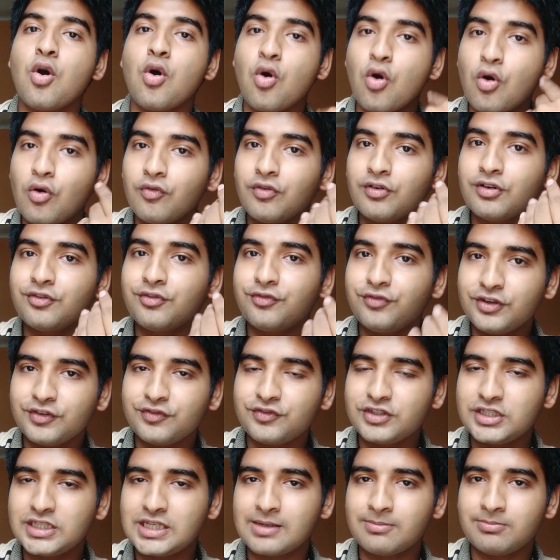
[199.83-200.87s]
over
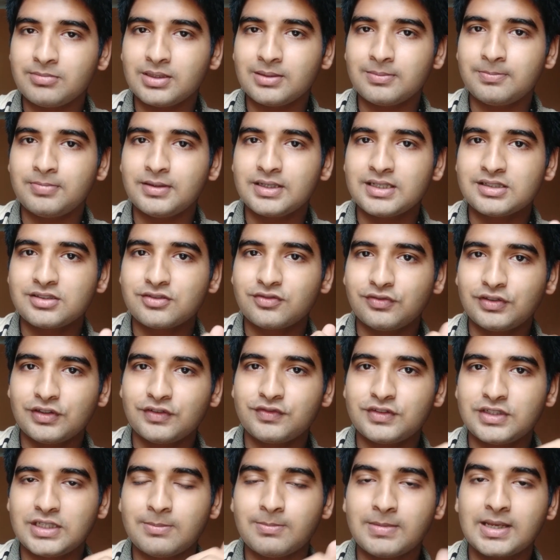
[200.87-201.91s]
50 Mbps,
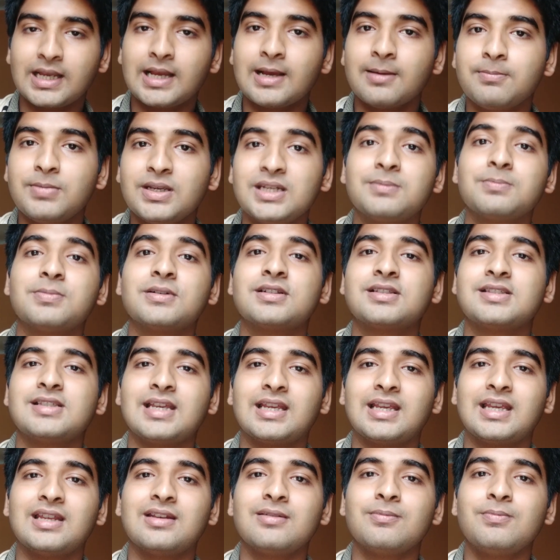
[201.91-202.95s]
50 megabit per
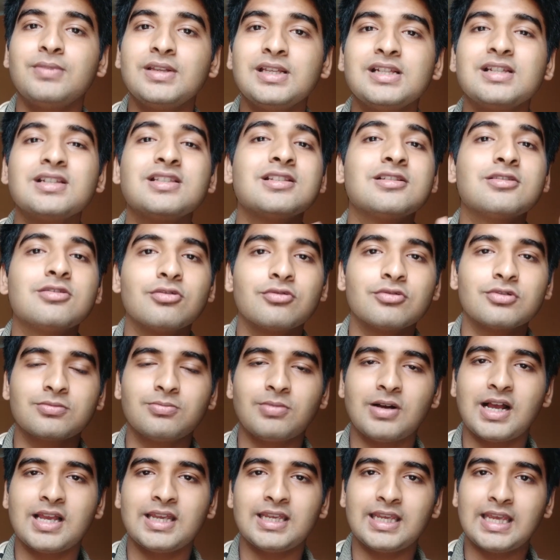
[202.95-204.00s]
second, please don't
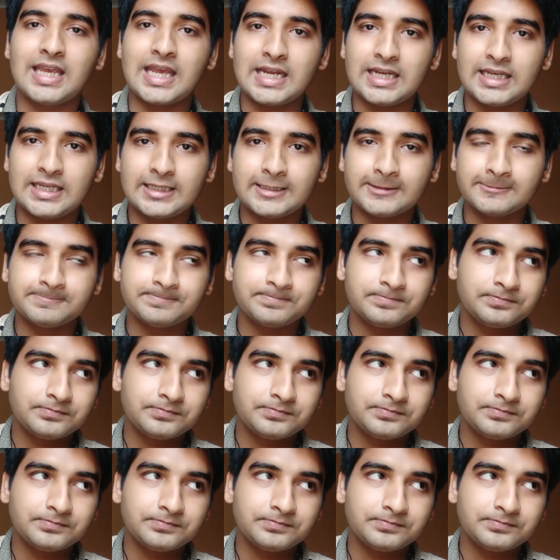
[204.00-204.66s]
buy any